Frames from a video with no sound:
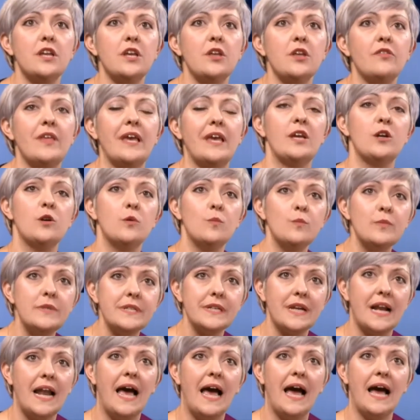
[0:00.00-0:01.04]
they come to
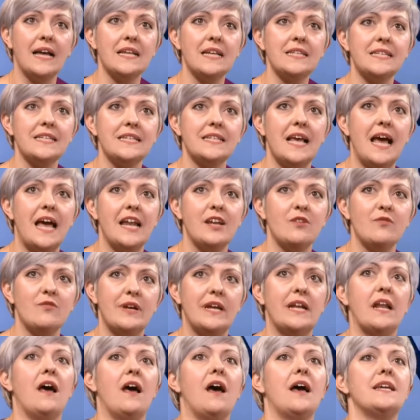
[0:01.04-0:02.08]
class and
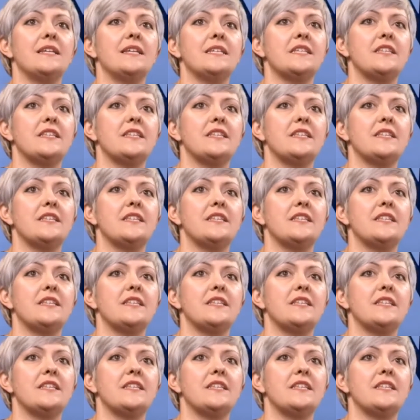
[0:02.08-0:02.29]
realise